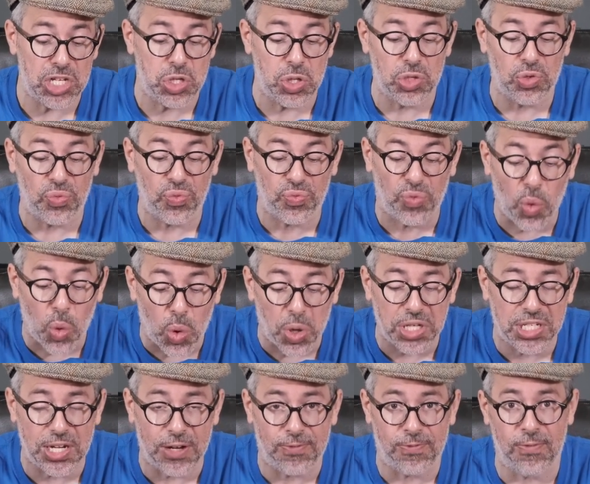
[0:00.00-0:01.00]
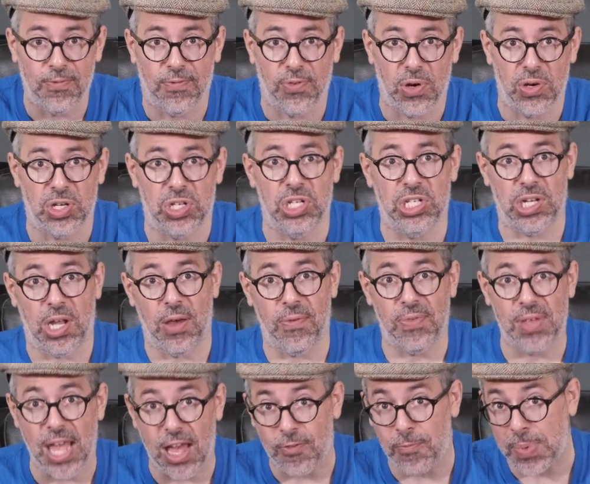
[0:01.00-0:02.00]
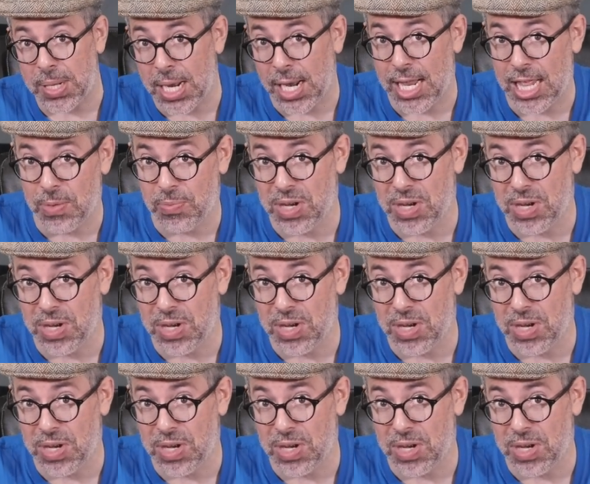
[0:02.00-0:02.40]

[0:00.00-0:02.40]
So there's 4 different versions of the FP9A that